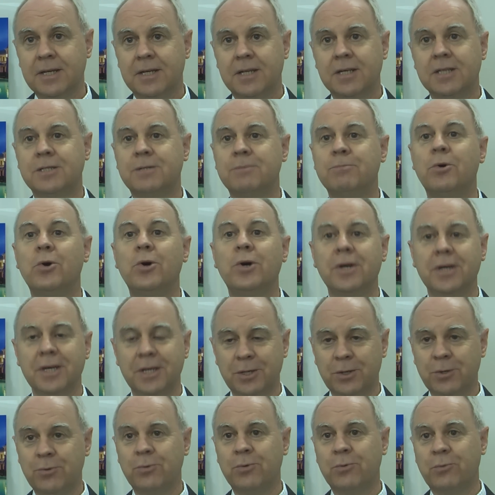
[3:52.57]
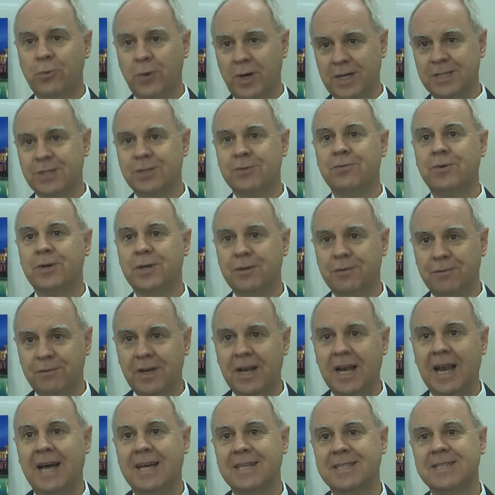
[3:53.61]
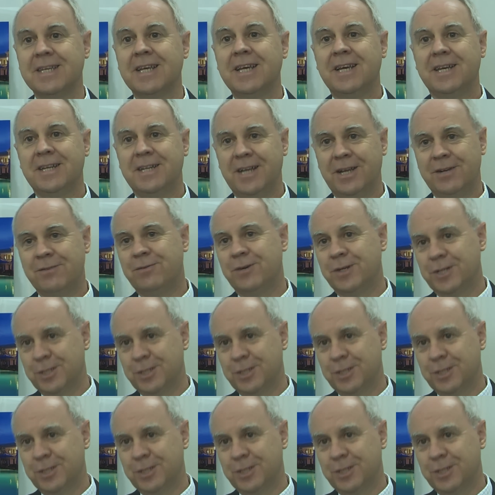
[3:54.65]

There's more requirements request for the villas than